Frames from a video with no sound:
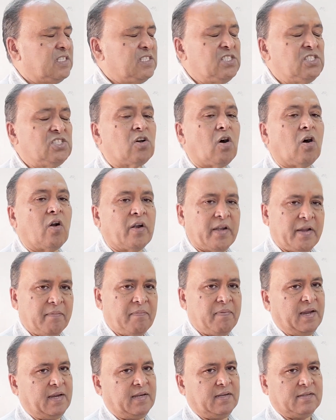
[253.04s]
is
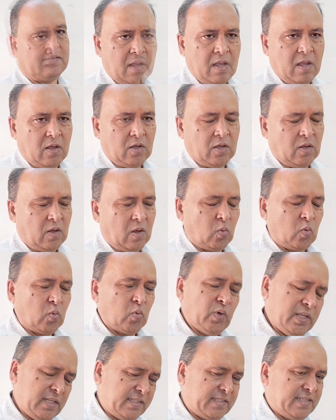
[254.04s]
undefined.
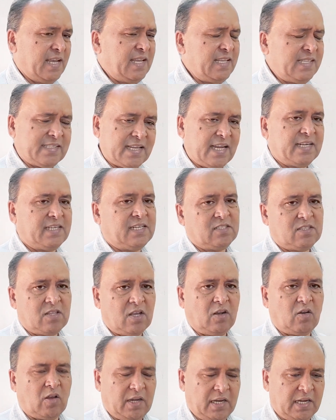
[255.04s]
We say set is
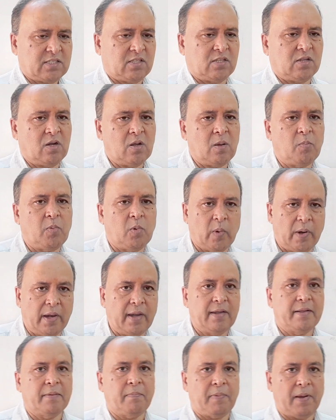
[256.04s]
the collection of
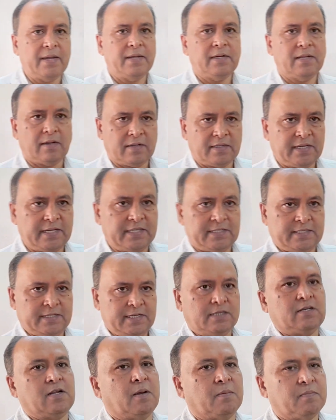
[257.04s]
well-defined or
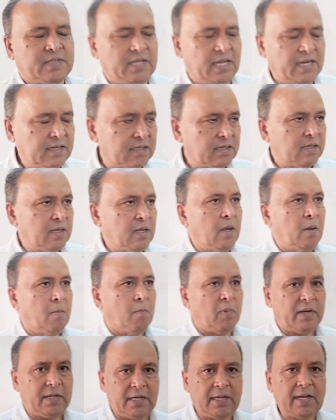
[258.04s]
distinct object,
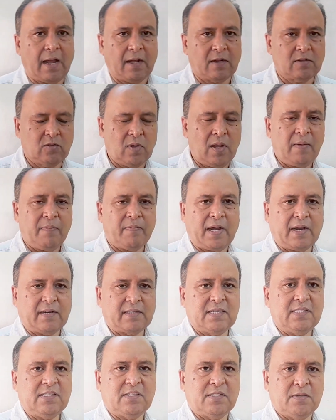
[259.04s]
but in actual
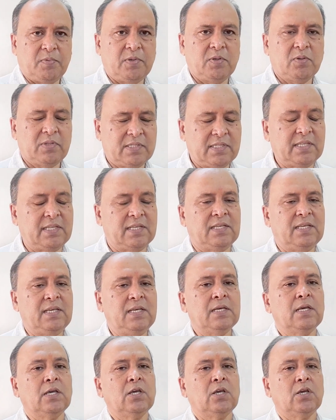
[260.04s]
practice, if you
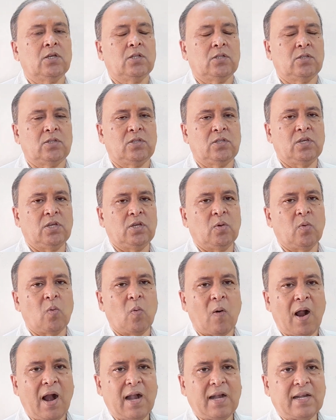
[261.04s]
see, the
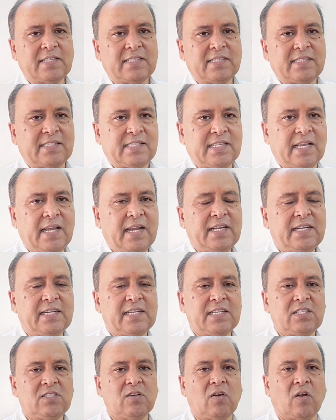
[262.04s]
word
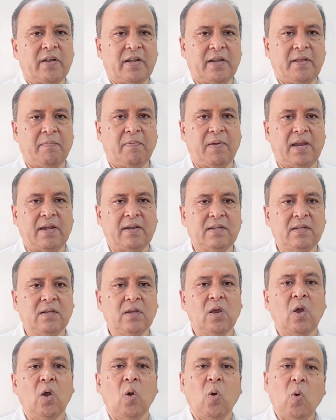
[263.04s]
set is undefined.
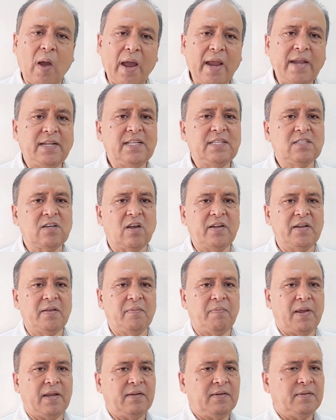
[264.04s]
Why it is
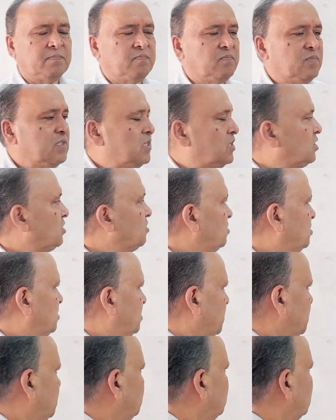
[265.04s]
undefined? You
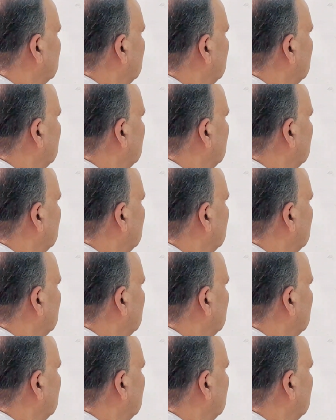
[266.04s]
see,